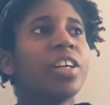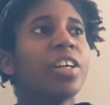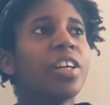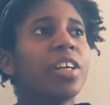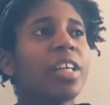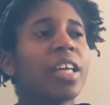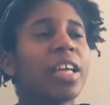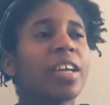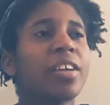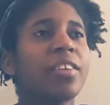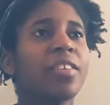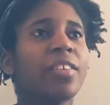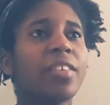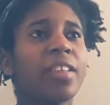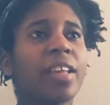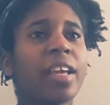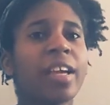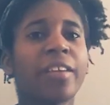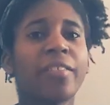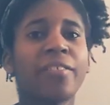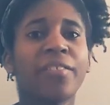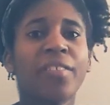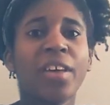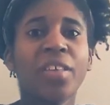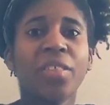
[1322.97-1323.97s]
like a
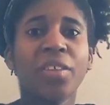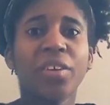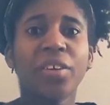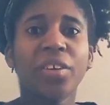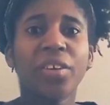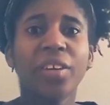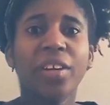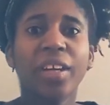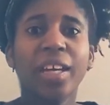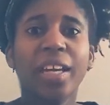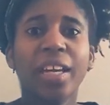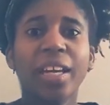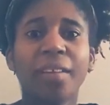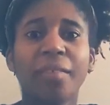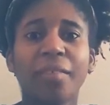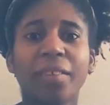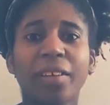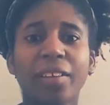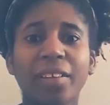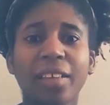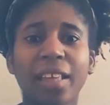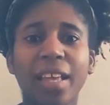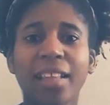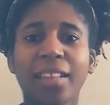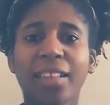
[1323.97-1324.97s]
feather, when
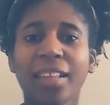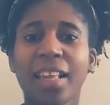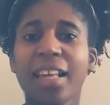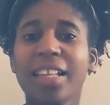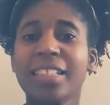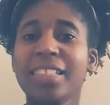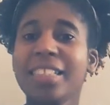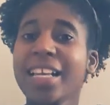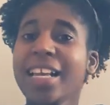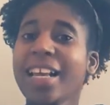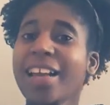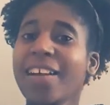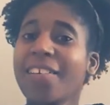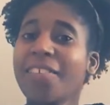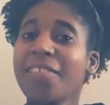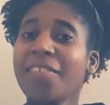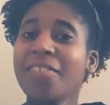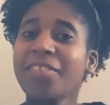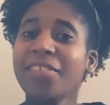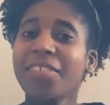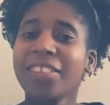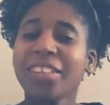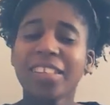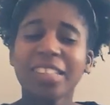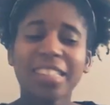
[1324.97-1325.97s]
you let things go.
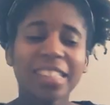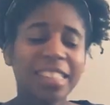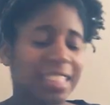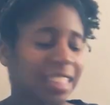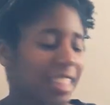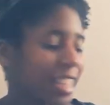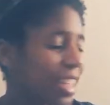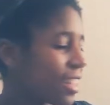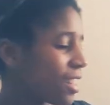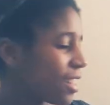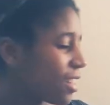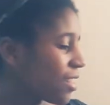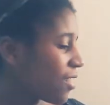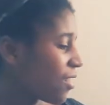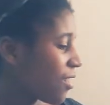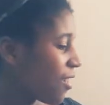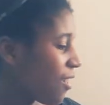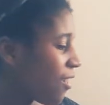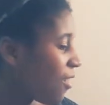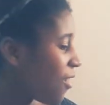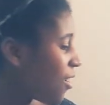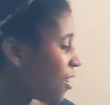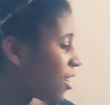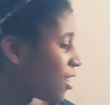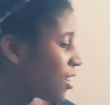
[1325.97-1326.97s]
You're just letting
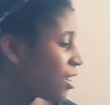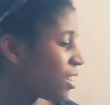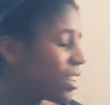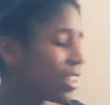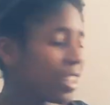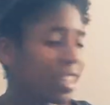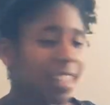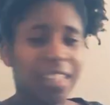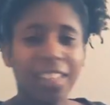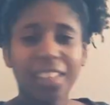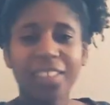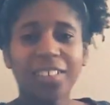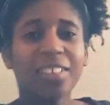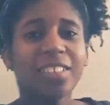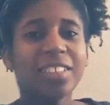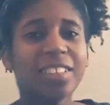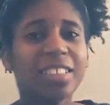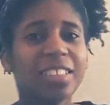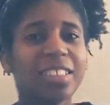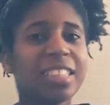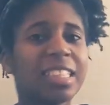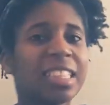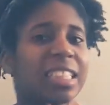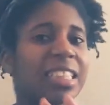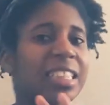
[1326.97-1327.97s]
all the guilt,
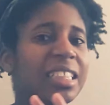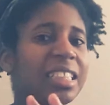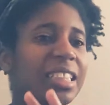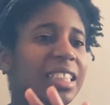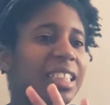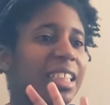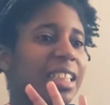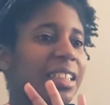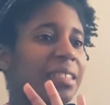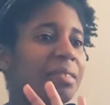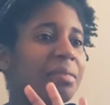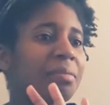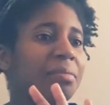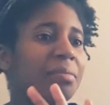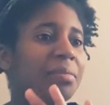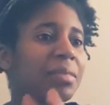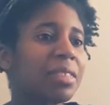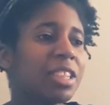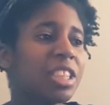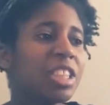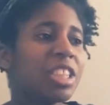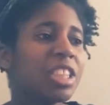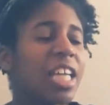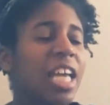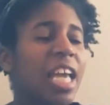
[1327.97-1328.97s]
the
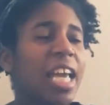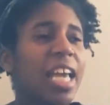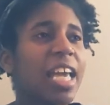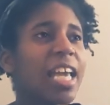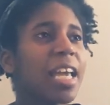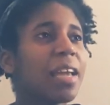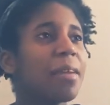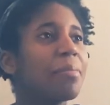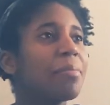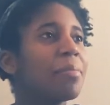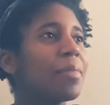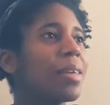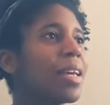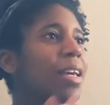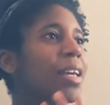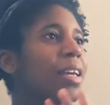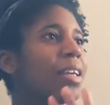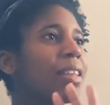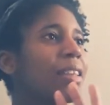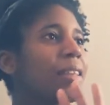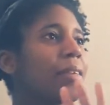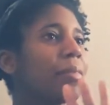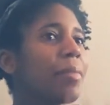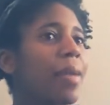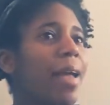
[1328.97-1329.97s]
shame,
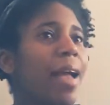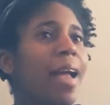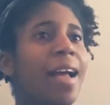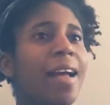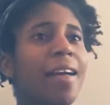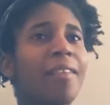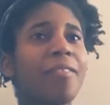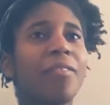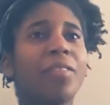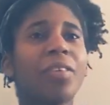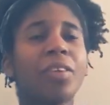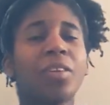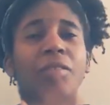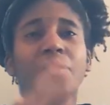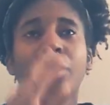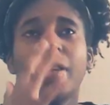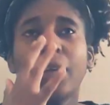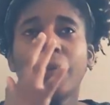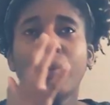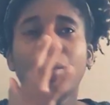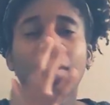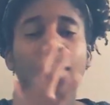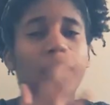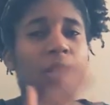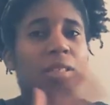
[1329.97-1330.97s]
path, when you give
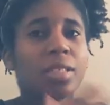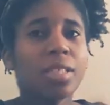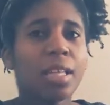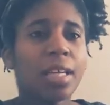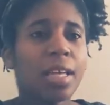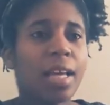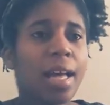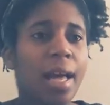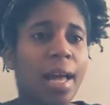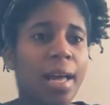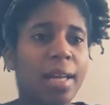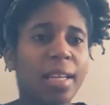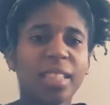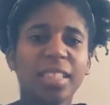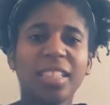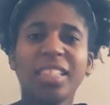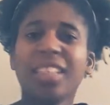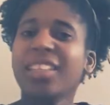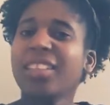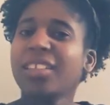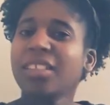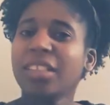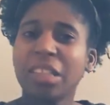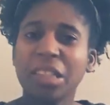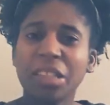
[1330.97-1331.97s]
it all to God, it's
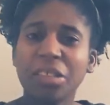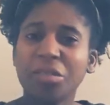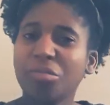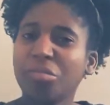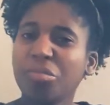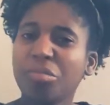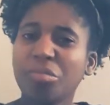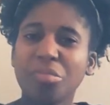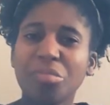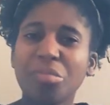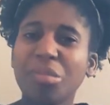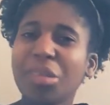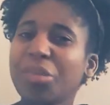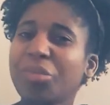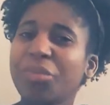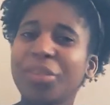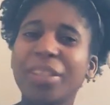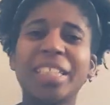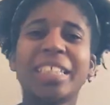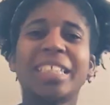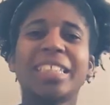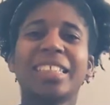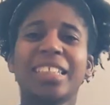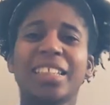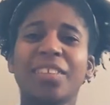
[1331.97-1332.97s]
like the
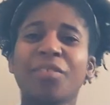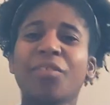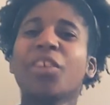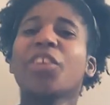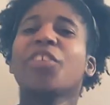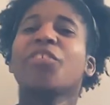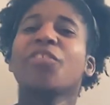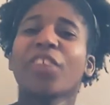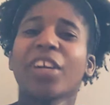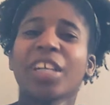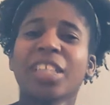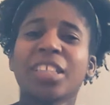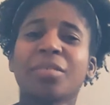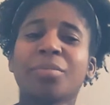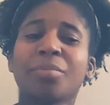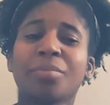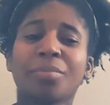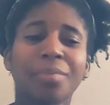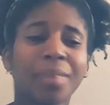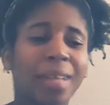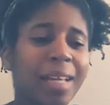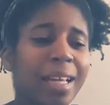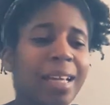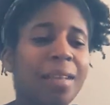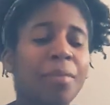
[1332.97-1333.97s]
refresh
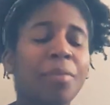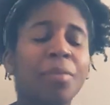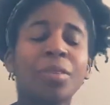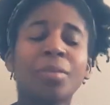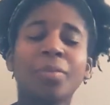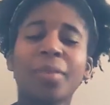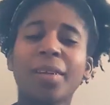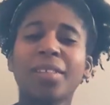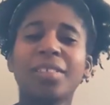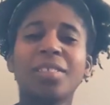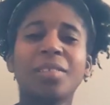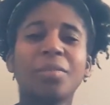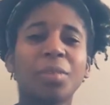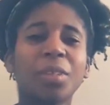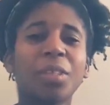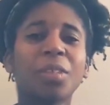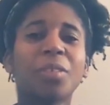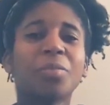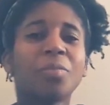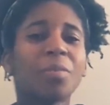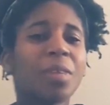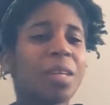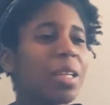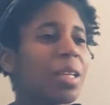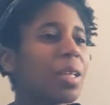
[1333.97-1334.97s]
button, especially when you
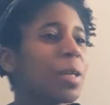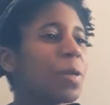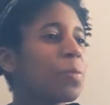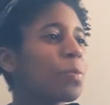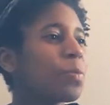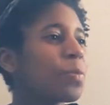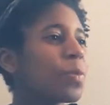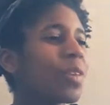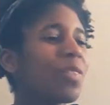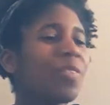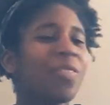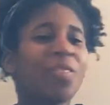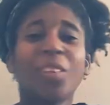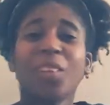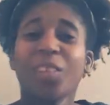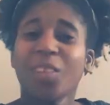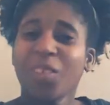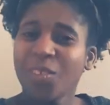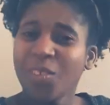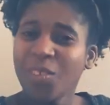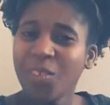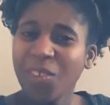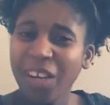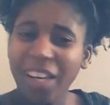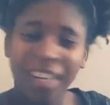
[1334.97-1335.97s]
mean it from your
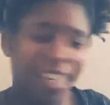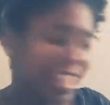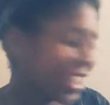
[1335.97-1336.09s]
core.